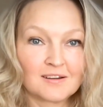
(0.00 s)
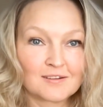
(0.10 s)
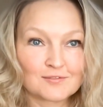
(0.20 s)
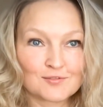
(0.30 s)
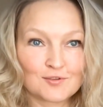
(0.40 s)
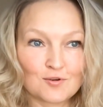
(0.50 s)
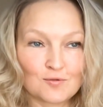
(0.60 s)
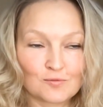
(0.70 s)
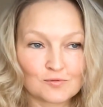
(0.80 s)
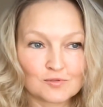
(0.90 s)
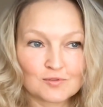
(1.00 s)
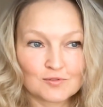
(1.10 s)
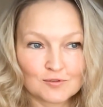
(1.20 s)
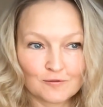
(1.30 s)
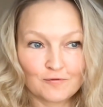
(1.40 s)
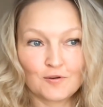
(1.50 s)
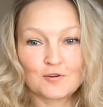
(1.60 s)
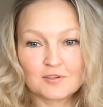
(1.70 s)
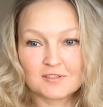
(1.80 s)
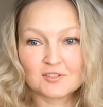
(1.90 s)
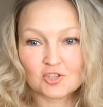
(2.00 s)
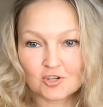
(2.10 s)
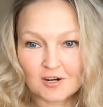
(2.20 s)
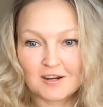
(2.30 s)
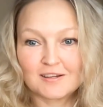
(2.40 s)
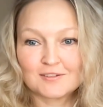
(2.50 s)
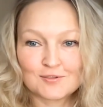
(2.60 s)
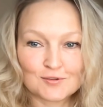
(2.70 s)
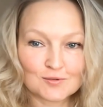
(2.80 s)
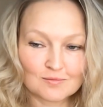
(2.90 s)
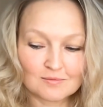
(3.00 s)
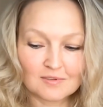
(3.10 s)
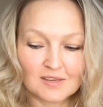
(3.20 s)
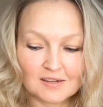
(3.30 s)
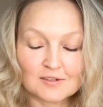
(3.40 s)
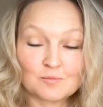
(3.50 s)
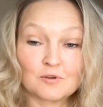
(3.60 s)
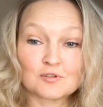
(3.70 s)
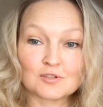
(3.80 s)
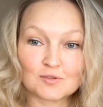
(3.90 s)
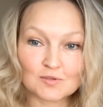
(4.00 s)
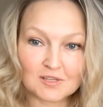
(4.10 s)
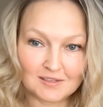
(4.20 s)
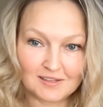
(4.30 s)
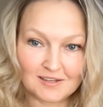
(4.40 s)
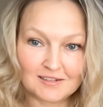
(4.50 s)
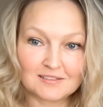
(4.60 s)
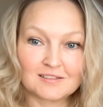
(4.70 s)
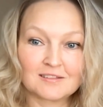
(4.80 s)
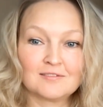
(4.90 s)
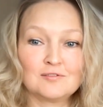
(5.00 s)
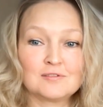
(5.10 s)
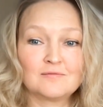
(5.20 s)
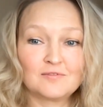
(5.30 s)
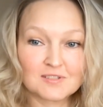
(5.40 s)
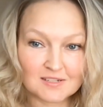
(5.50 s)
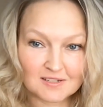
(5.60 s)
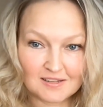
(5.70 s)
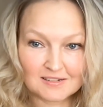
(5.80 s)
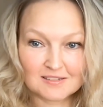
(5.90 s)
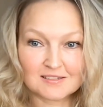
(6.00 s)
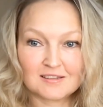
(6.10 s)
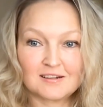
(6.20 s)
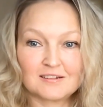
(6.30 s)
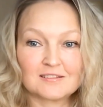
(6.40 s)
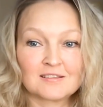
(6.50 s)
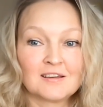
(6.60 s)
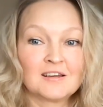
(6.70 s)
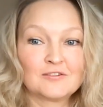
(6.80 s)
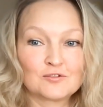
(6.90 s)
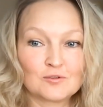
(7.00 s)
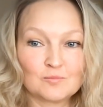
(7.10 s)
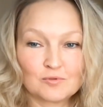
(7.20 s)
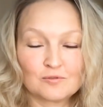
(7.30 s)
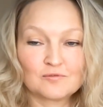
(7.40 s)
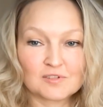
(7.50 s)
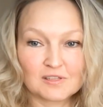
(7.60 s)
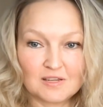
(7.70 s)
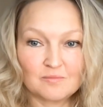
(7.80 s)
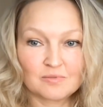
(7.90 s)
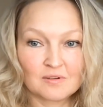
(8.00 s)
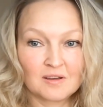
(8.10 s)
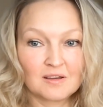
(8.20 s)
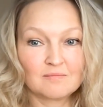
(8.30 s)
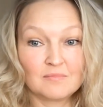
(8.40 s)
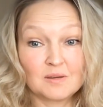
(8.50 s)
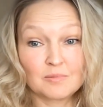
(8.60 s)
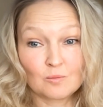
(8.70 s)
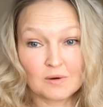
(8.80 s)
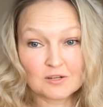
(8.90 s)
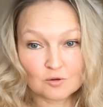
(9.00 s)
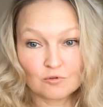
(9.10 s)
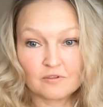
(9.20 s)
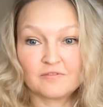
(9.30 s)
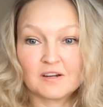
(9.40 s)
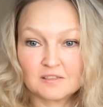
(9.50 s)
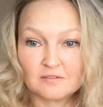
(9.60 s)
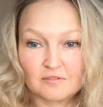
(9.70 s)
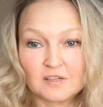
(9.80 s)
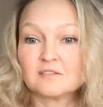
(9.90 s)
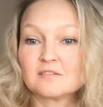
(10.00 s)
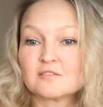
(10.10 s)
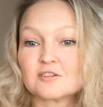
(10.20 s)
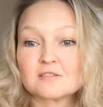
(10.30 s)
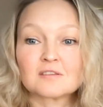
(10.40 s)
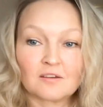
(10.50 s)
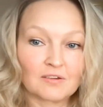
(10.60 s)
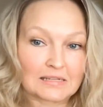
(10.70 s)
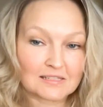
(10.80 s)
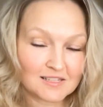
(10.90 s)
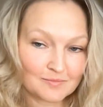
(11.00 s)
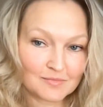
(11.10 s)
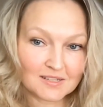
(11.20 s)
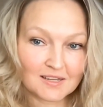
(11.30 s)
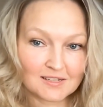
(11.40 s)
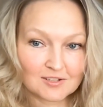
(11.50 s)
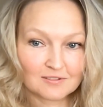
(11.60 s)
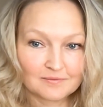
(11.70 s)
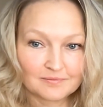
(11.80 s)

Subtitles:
So to first try to get exposure to sunlight or some physical exercise to improve sleep may be much more effective than just giving a sleep medication.